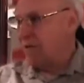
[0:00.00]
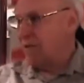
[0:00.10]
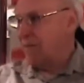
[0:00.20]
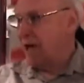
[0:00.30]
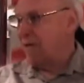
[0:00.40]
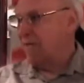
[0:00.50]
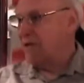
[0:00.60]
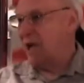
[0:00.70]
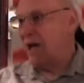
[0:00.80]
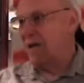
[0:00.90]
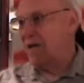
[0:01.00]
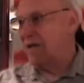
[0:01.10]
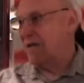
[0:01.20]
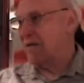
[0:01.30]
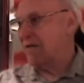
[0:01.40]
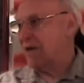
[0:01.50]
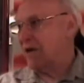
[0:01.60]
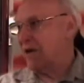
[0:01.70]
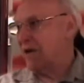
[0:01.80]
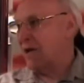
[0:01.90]
with the back of his hand, and the
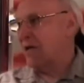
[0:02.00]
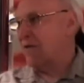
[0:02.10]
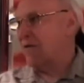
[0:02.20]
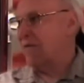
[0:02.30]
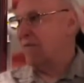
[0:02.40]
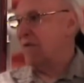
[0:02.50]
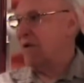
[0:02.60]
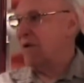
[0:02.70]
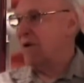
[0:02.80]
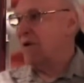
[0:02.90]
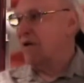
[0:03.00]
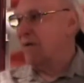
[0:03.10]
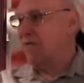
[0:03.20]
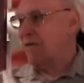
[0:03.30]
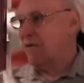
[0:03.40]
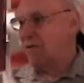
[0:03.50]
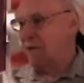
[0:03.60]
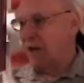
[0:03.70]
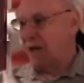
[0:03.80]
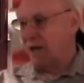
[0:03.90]
shark let go and mm. flew
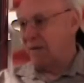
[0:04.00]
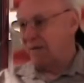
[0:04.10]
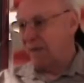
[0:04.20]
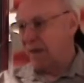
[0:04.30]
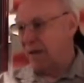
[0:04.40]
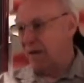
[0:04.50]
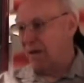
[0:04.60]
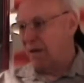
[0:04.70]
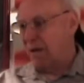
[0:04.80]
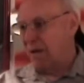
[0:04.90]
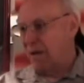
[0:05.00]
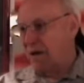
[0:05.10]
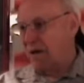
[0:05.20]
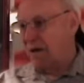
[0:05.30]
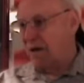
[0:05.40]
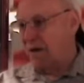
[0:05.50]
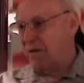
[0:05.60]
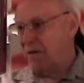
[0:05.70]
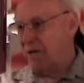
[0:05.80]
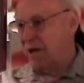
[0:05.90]
away. And
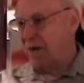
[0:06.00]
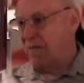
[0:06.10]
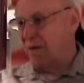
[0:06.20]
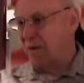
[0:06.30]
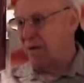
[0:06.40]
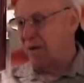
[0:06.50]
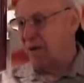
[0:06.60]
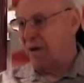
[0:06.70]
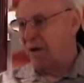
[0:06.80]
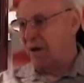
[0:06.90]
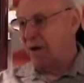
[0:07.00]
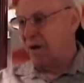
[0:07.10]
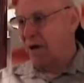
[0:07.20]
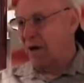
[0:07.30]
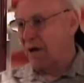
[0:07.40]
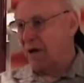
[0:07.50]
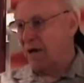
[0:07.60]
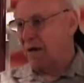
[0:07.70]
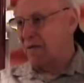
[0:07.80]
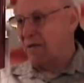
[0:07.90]
another time, a
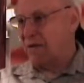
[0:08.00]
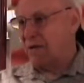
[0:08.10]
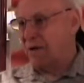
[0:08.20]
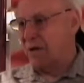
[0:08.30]
guy was